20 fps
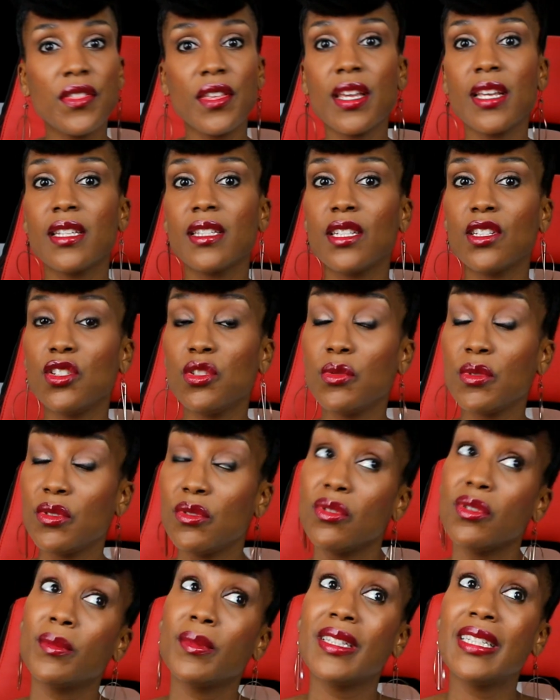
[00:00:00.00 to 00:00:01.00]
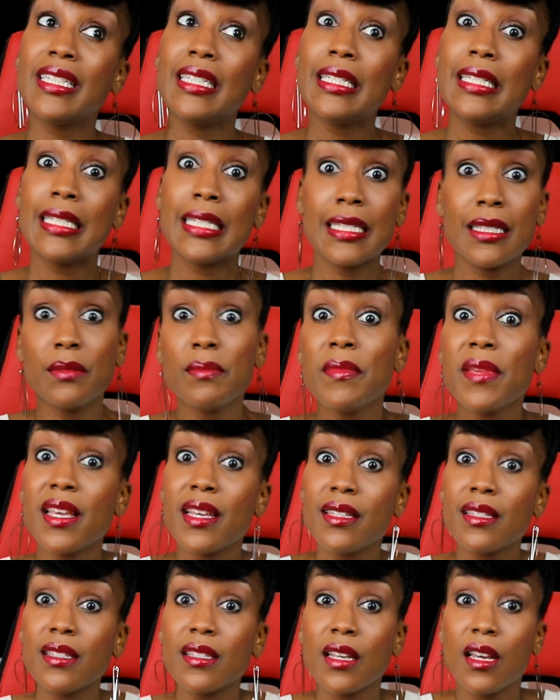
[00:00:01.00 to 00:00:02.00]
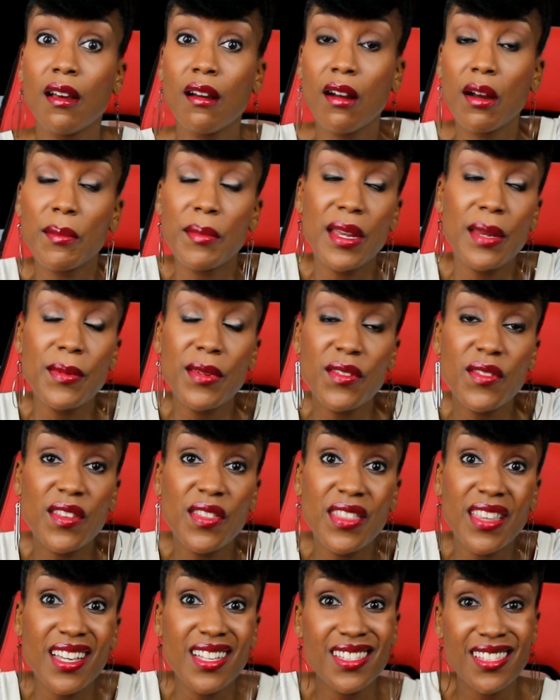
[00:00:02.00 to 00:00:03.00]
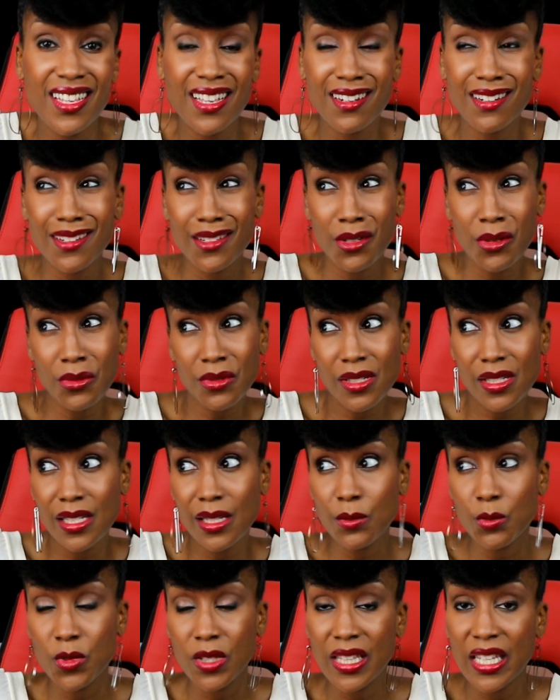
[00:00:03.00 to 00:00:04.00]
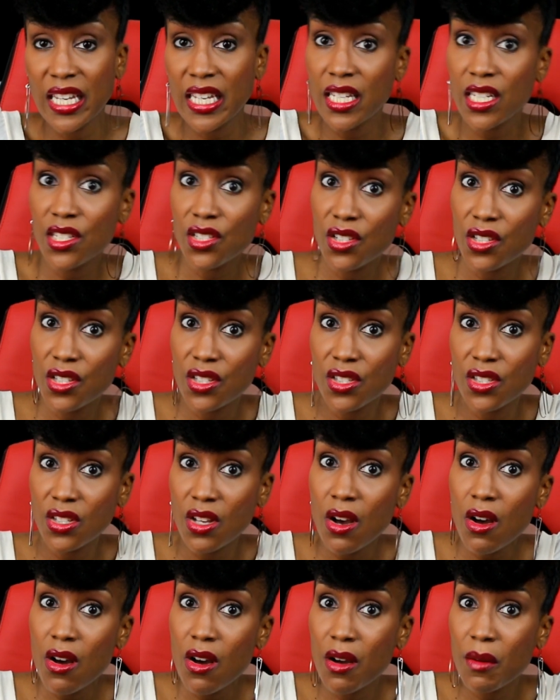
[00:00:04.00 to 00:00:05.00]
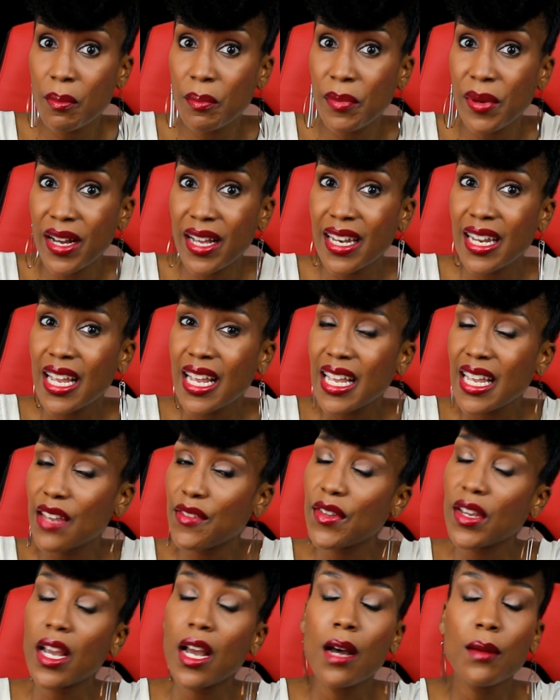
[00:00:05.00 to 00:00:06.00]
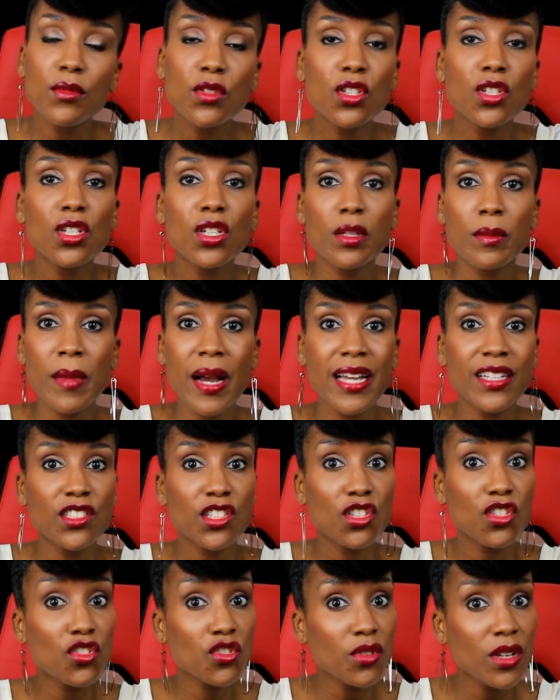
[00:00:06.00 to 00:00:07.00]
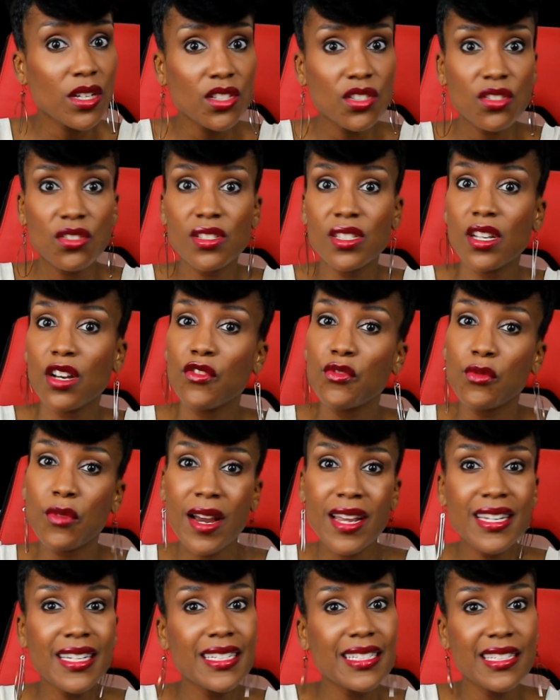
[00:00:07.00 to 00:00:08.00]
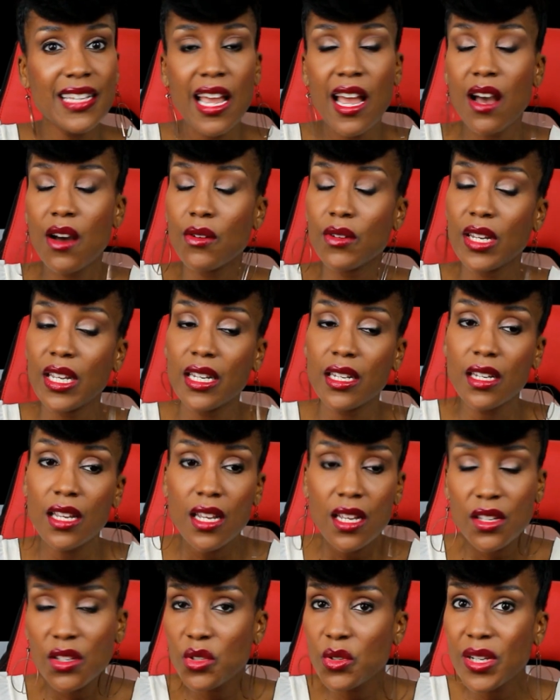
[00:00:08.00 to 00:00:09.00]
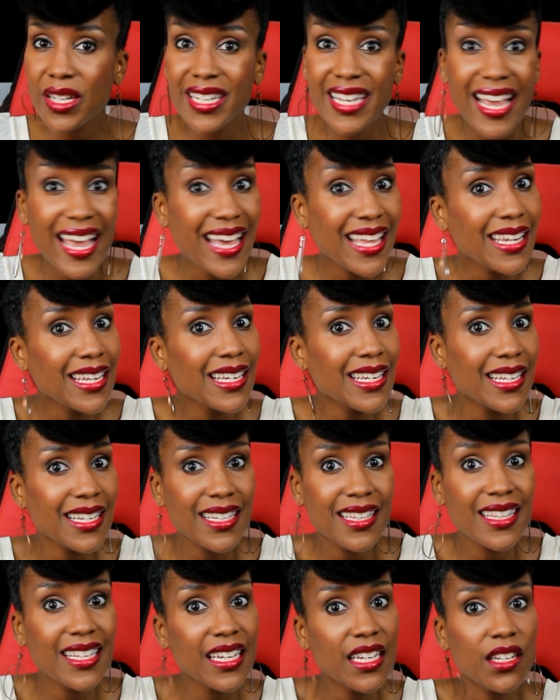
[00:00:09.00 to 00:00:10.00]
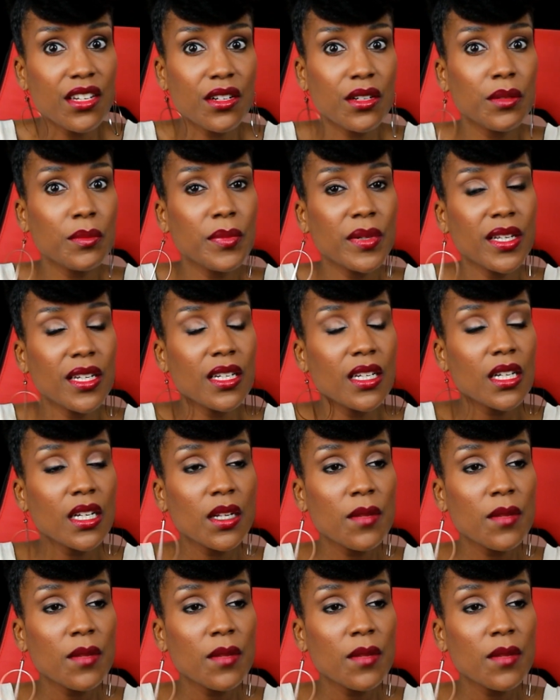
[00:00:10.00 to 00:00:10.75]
things that you would normally dismiss, or maybe even things that don't seem related to the song. But if it comes to your mind, just trust yourself, write it down, and you can edit it later. But